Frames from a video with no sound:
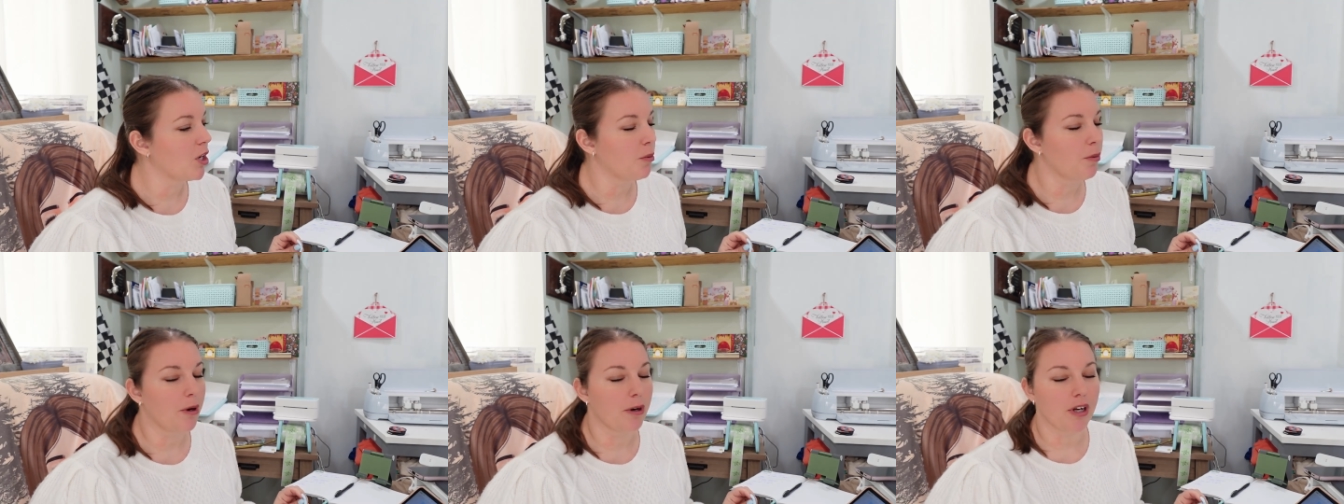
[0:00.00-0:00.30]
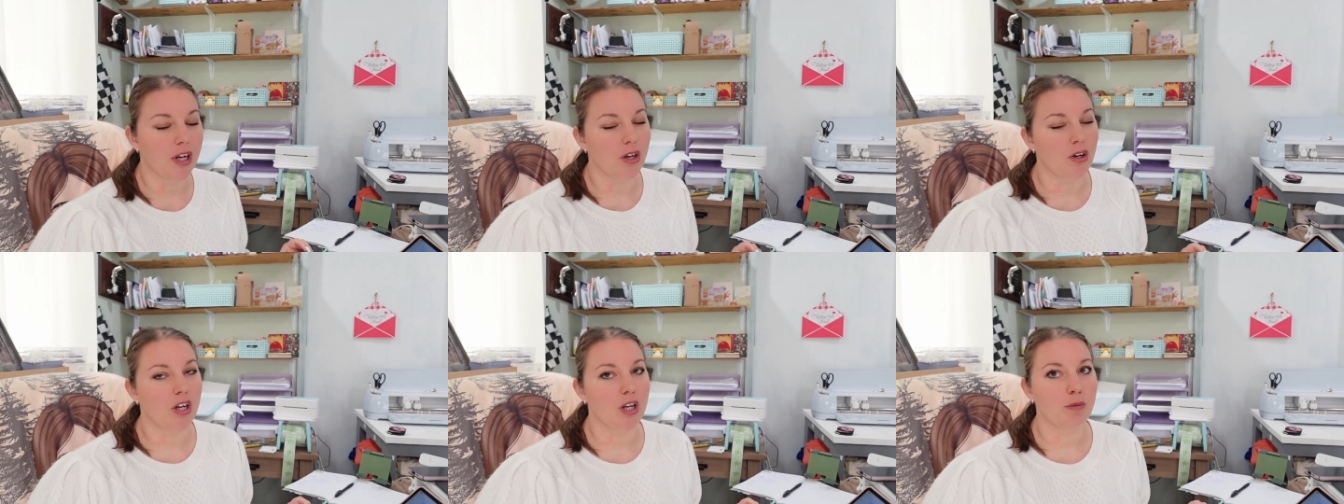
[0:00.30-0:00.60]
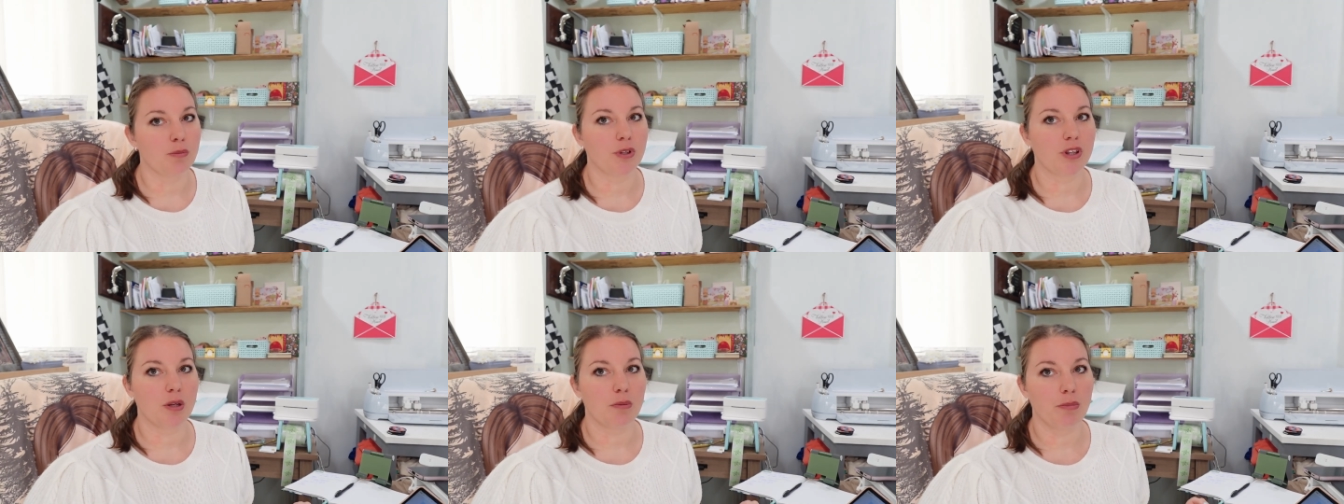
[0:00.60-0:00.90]
I'll probably go ahead
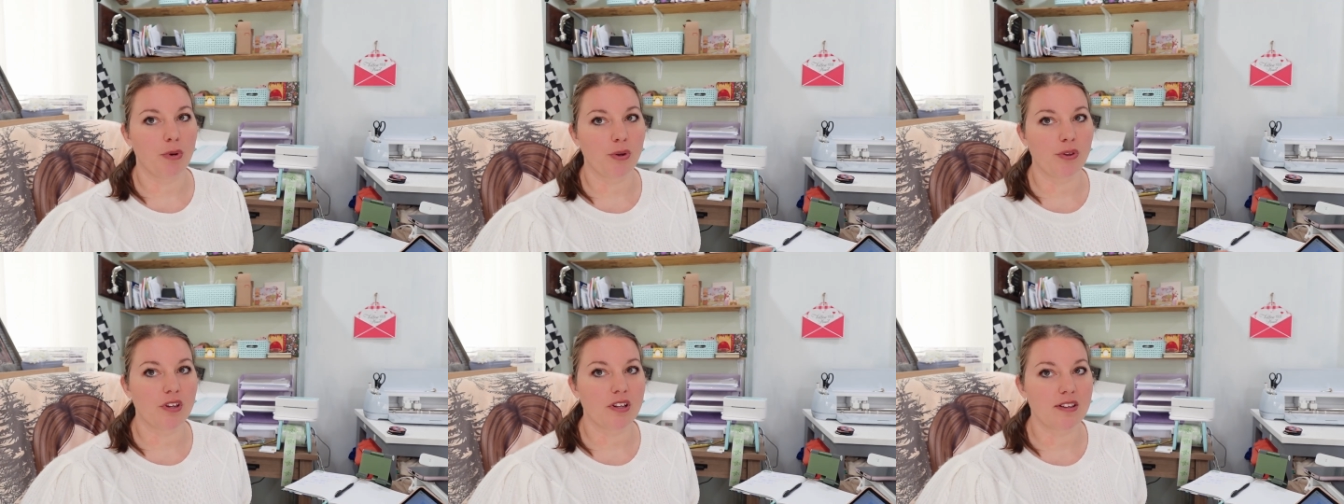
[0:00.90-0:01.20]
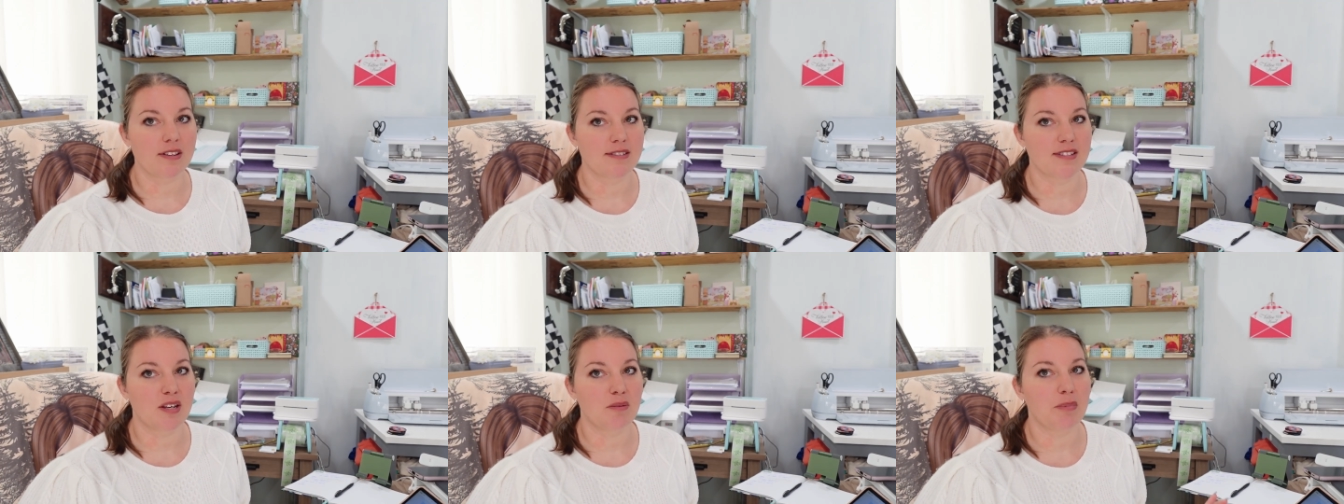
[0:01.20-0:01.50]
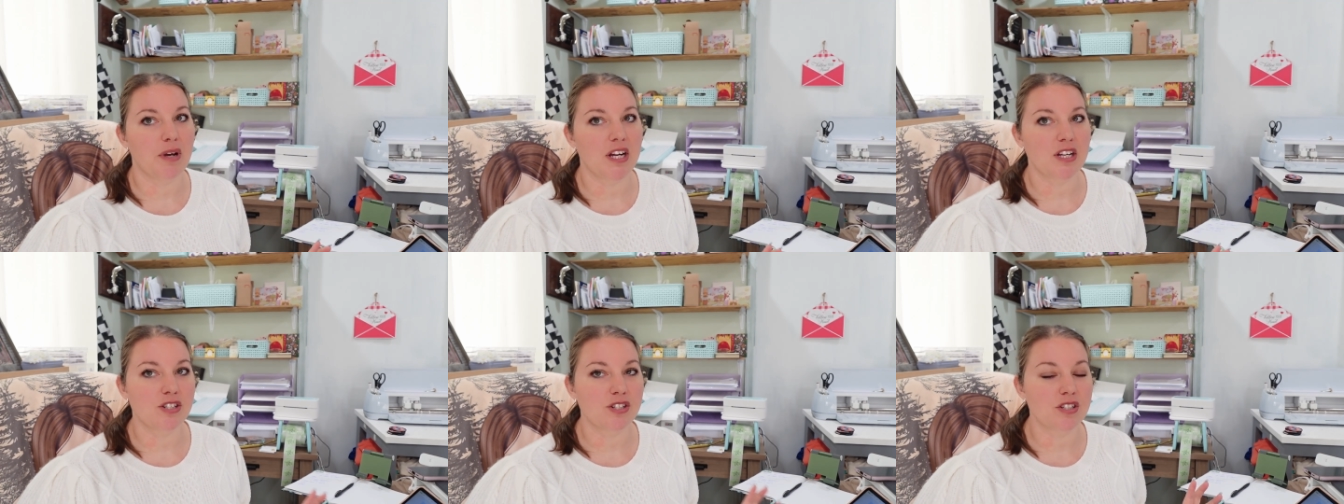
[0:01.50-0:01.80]
and put them both on the same
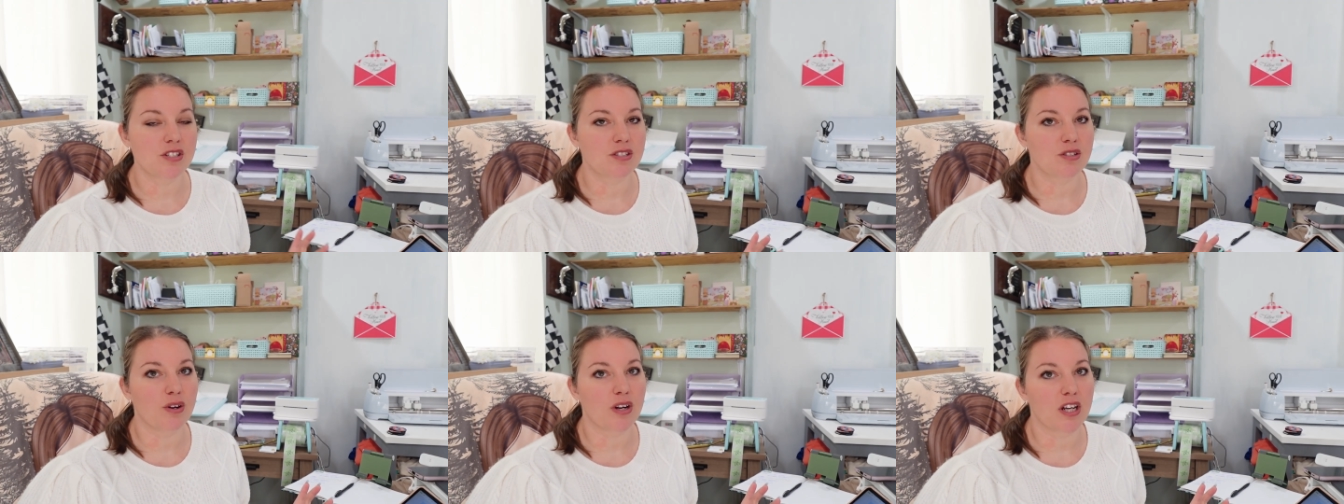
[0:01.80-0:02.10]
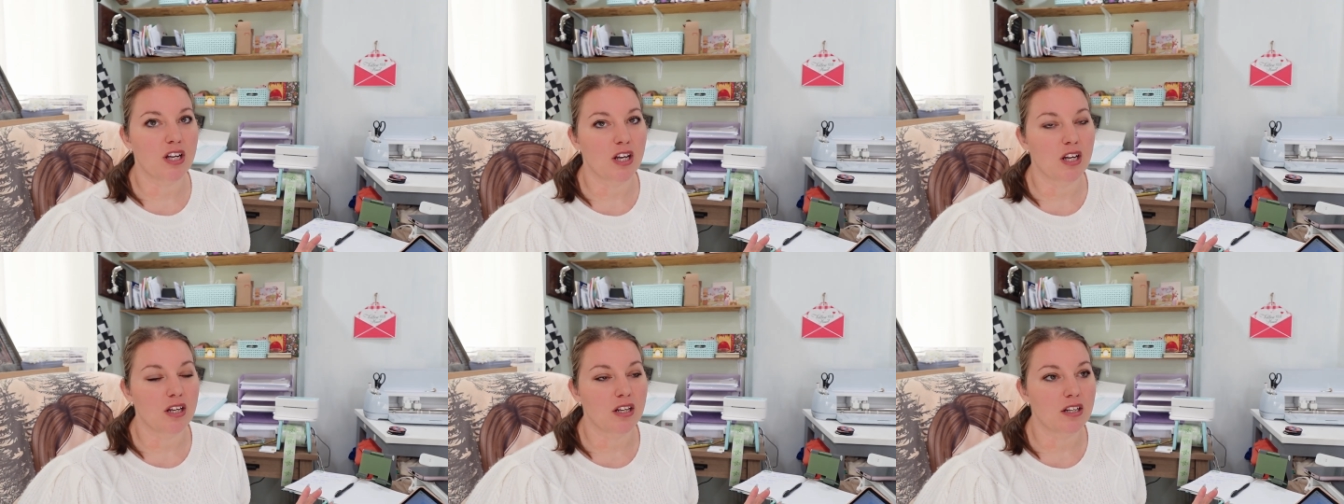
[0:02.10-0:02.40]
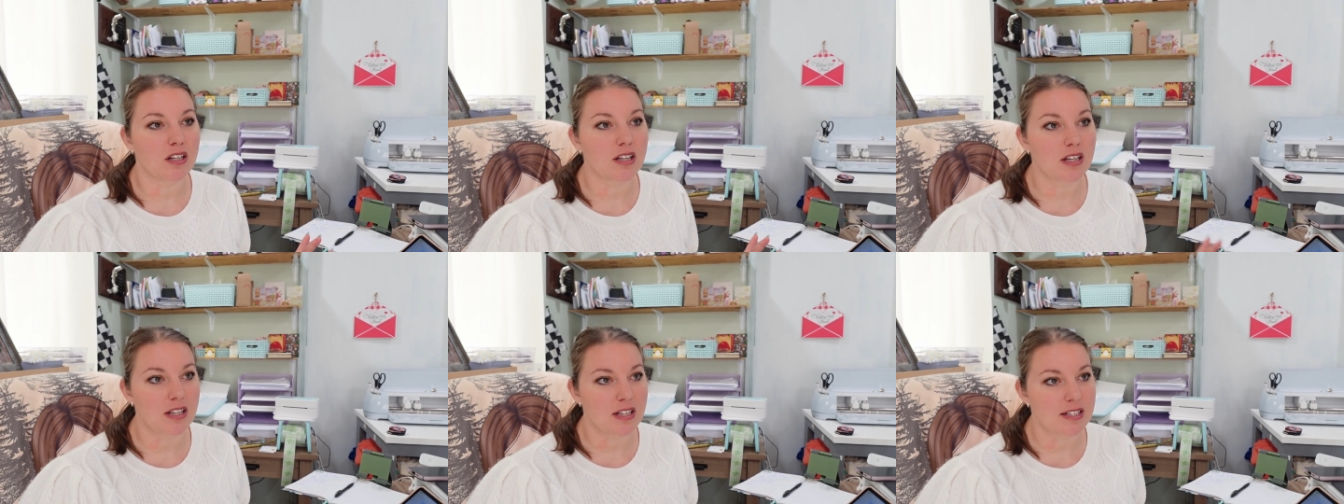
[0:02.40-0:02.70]
page just so I
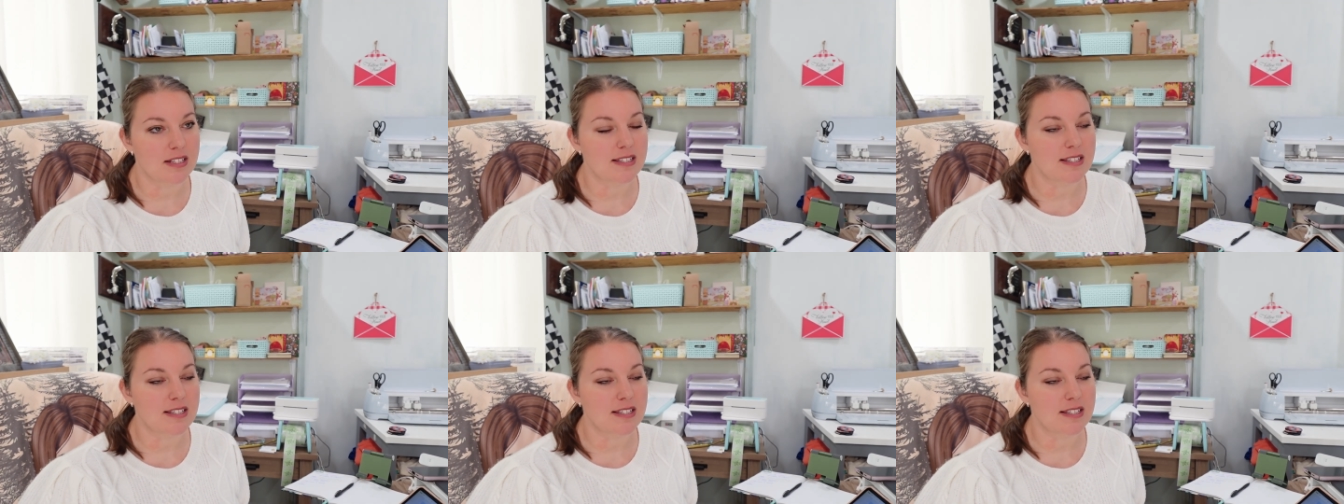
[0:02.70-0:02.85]
can